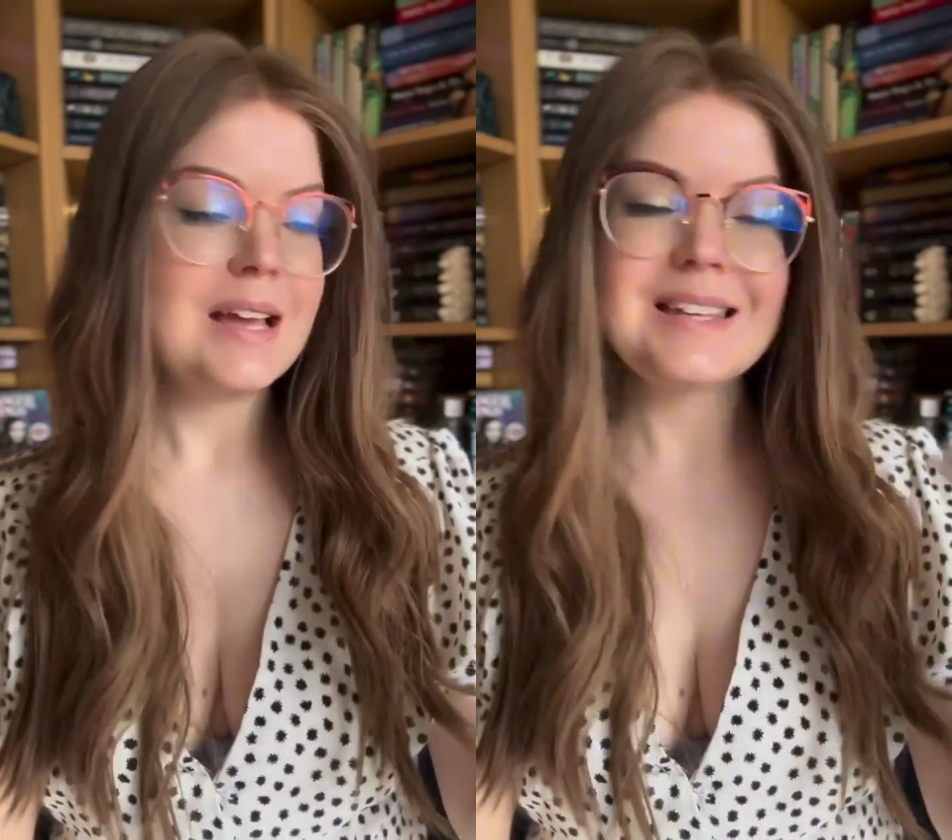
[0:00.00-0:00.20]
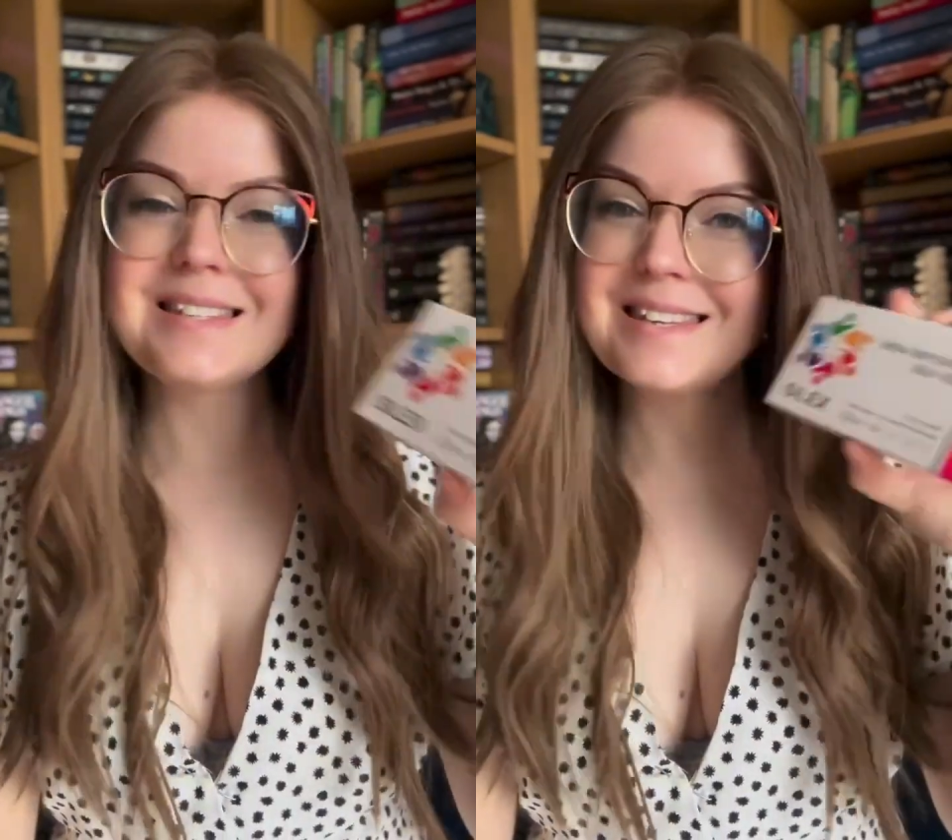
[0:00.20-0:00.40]

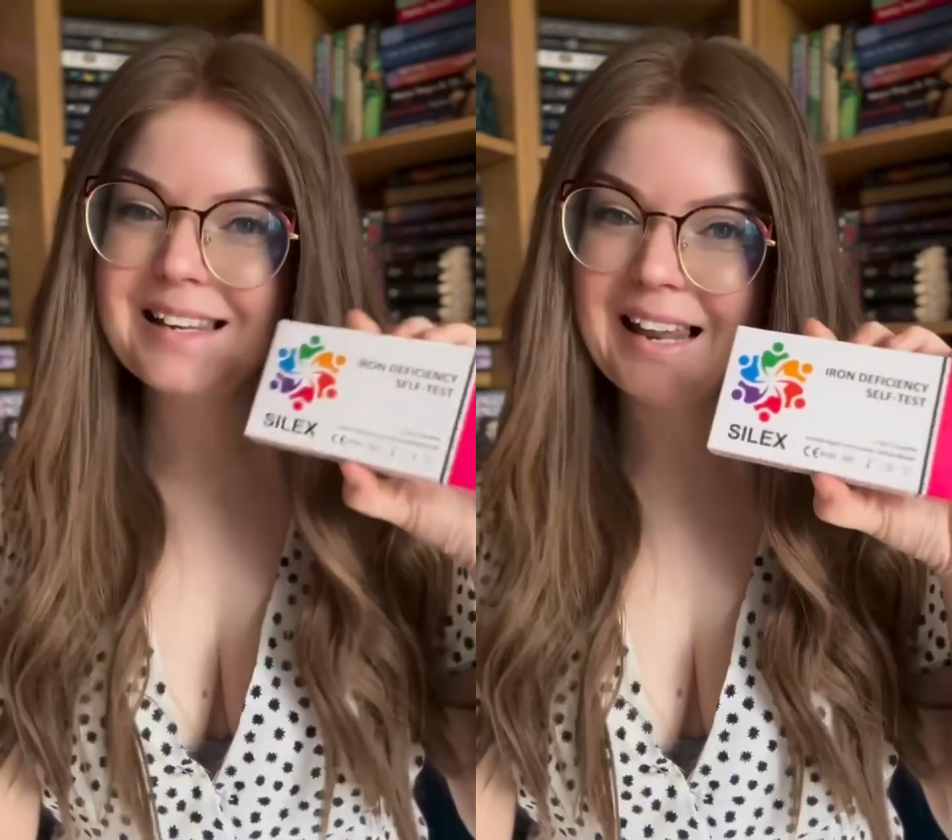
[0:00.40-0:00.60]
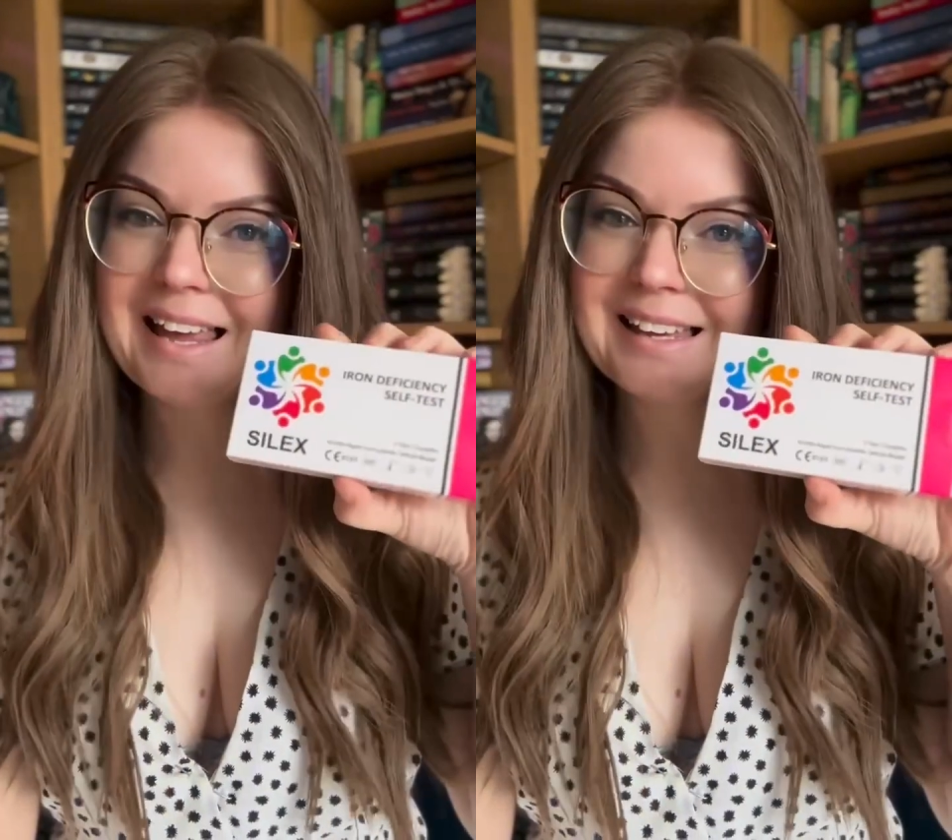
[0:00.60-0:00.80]

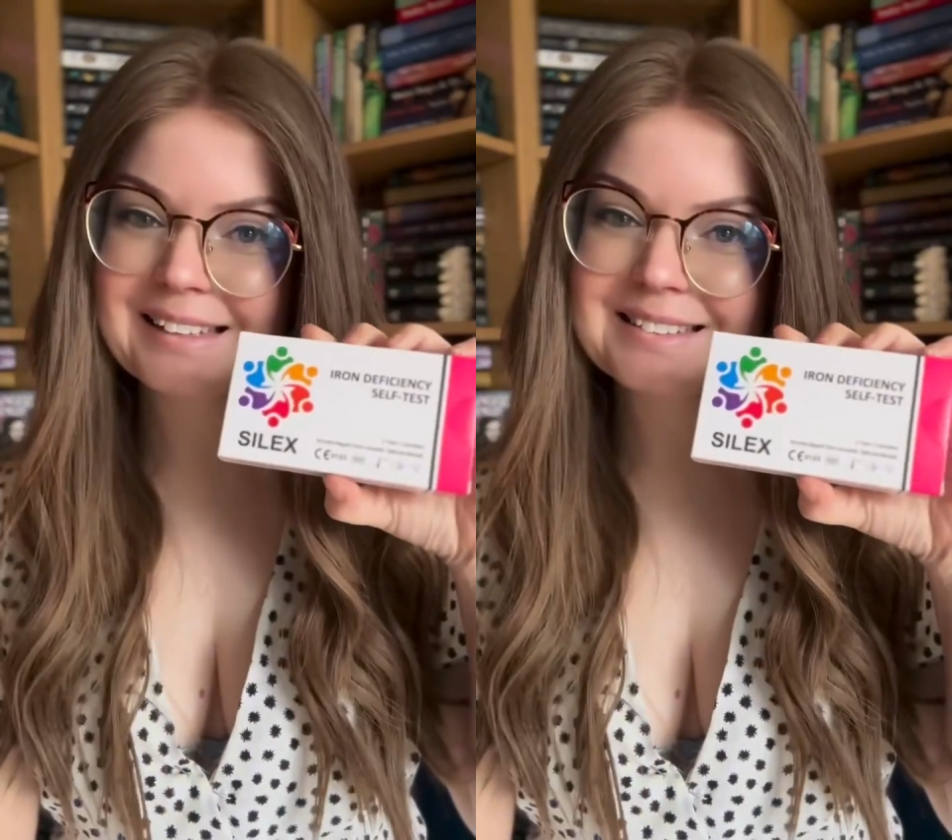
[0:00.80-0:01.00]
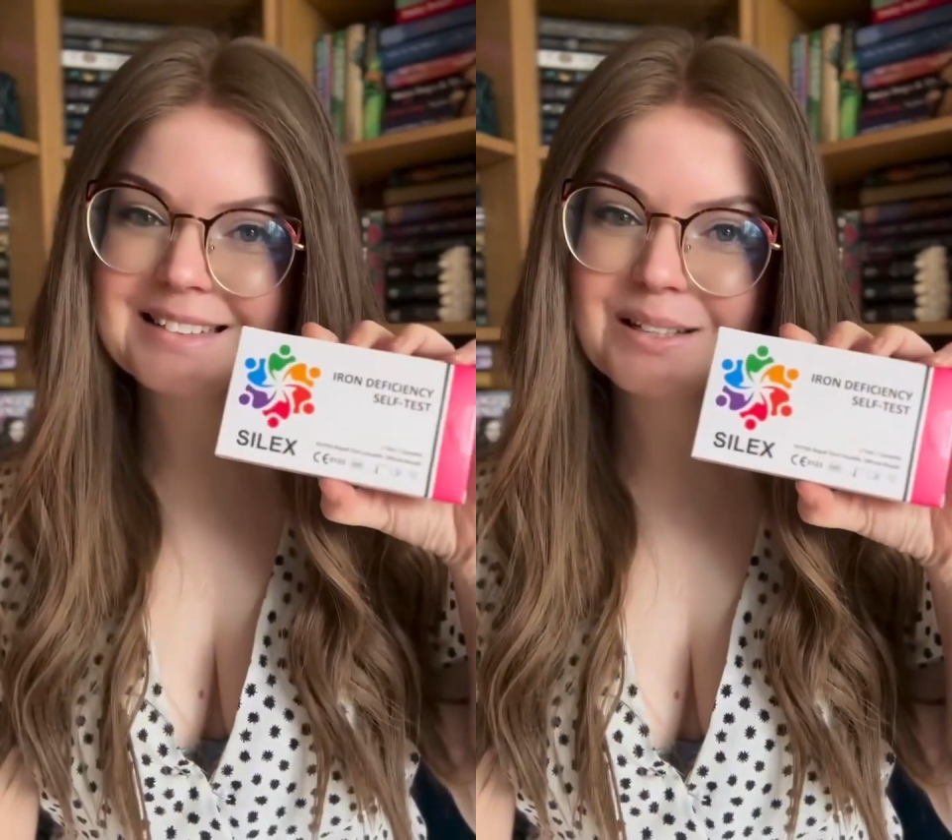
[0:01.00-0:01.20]

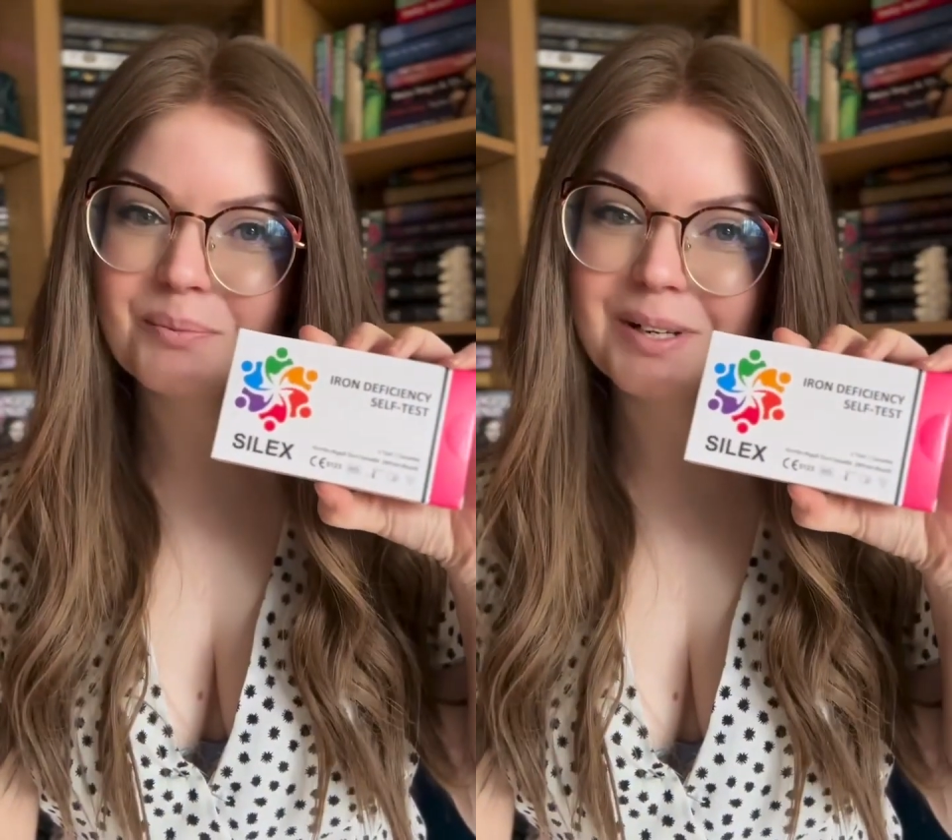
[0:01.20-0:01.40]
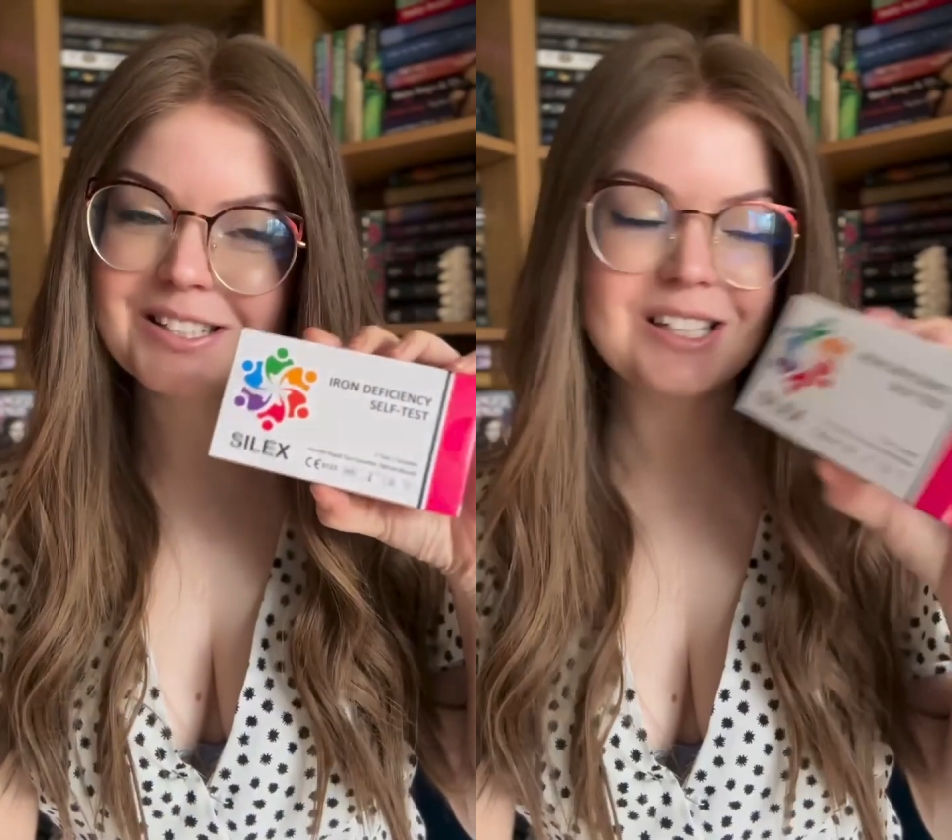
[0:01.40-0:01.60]
Silex,
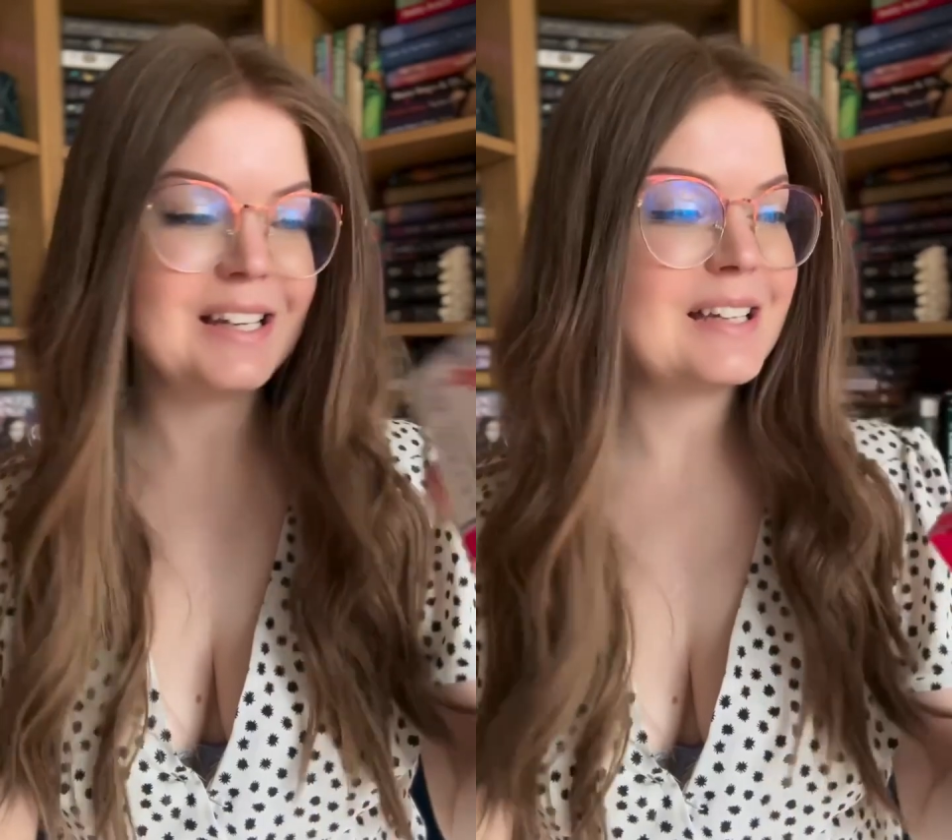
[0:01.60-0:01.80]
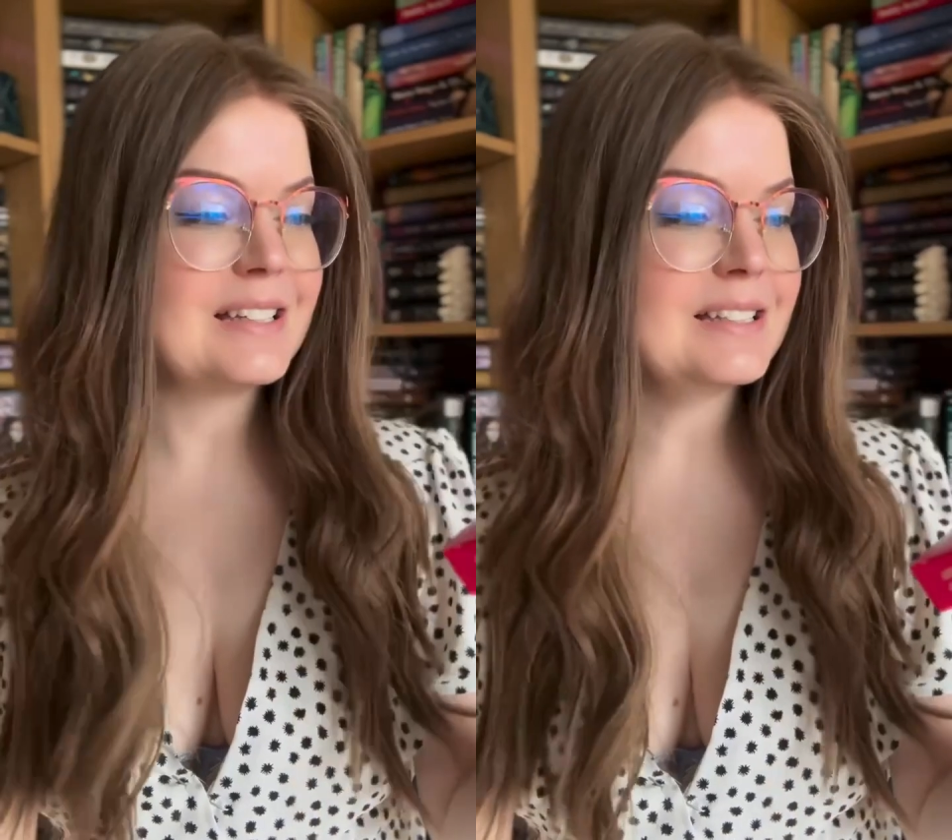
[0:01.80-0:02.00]
which
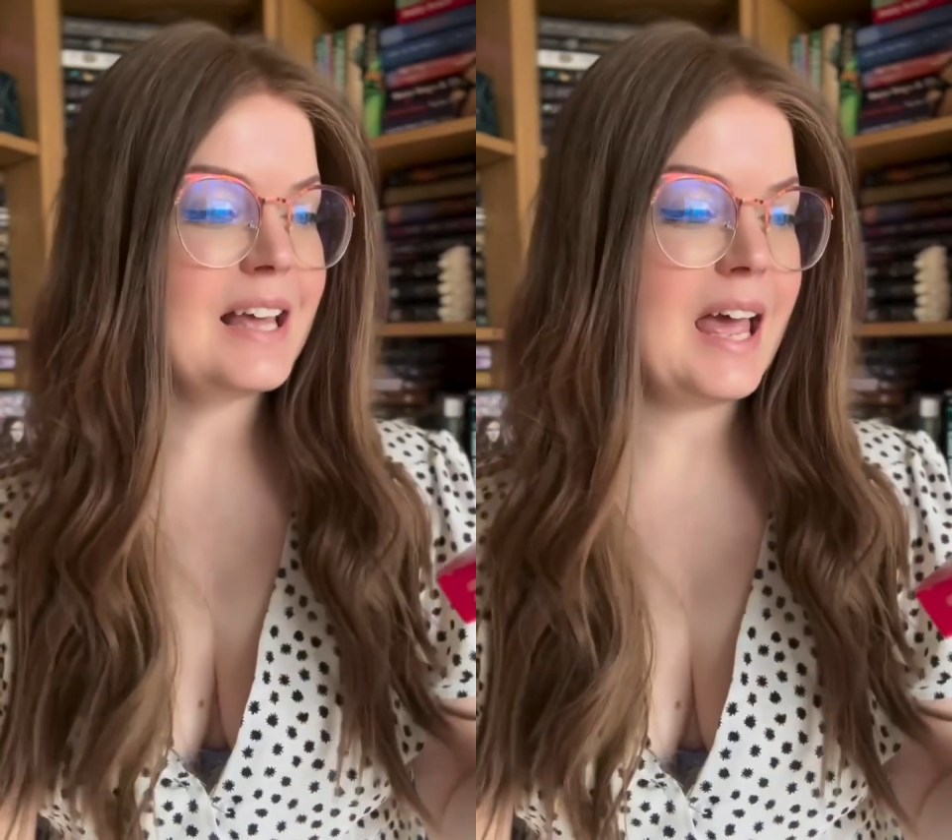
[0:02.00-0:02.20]
is